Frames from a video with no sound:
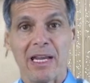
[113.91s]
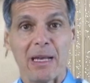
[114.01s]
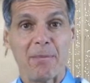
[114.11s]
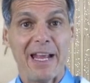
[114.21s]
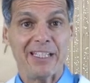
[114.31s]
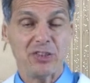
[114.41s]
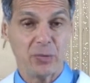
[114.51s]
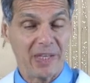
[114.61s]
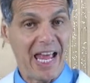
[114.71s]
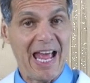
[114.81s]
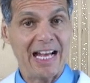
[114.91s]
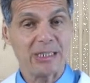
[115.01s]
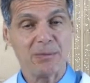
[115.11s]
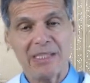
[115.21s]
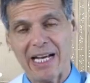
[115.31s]
In patients with
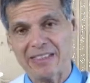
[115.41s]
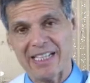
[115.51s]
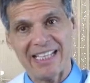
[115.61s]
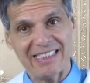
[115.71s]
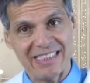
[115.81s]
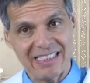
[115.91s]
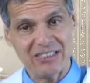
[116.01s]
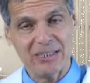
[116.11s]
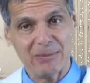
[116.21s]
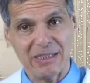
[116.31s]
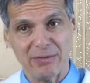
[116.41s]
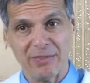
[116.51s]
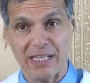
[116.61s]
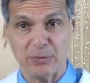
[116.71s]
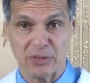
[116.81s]
asthma, it has an antihistamine
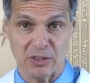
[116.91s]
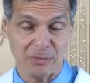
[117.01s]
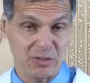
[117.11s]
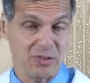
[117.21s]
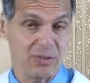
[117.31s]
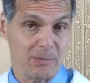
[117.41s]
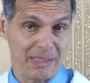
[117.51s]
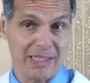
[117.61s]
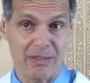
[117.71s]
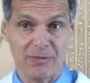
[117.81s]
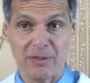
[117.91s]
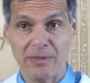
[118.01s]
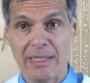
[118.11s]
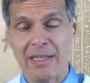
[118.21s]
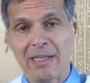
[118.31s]
effect, which has been shown to be
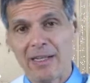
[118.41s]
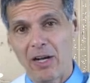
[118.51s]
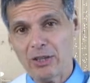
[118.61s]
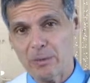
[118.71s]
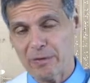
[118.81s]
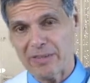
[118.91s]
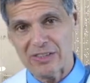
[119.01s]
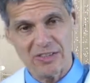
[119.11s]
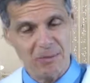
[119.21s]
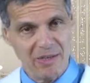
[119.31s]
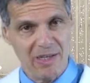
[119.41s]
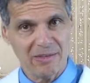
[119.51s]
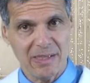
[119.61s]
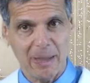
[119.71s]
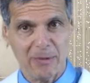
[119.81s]
helpful. It also prevents some
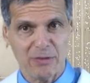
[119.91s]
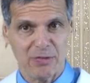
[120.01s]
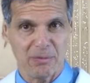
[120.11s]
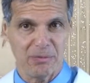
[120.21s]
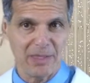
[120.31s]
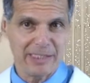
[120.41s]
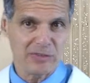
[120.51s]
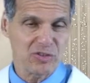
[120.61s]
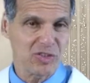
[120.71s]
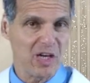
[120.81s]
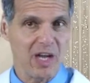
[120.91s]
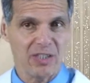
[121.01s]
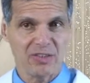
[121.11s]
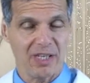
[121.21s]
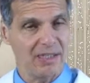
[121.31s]
lung damage from nitrogen
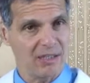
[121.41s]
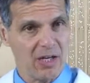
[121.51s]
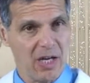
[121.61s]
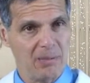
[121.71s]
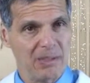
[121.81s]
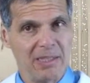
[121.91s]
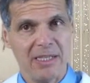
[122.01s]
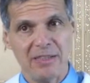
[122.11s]
oxide, a common